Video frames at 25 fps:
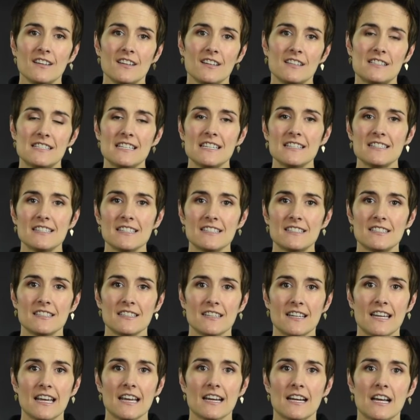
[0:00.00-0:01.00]
It's easy
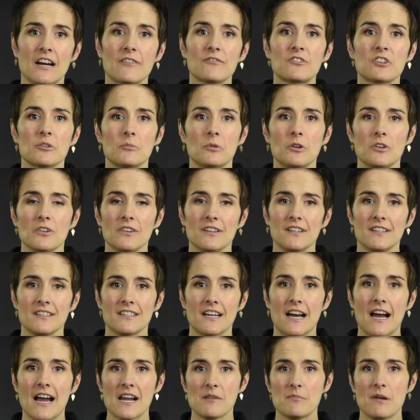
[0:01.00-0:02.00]
to get comfortable and
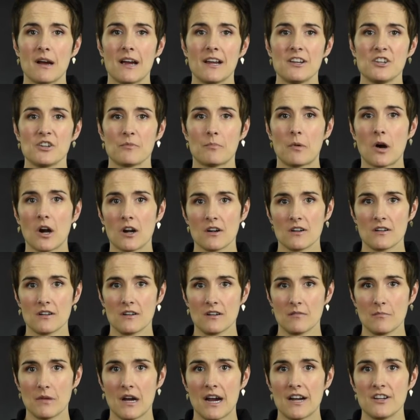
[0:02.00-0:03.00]
to hide behind your
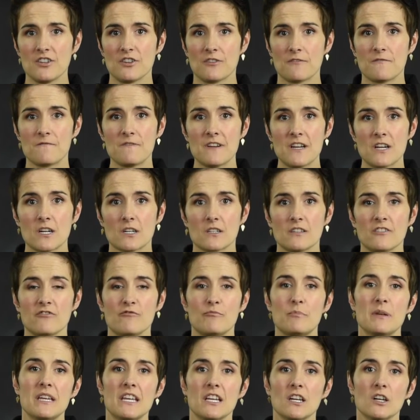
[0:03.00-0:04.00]
partner, behind your fear
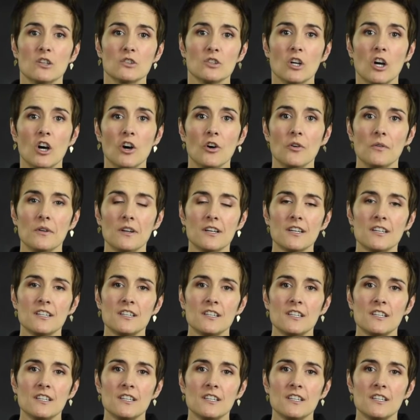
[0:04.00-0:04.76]
of being alone.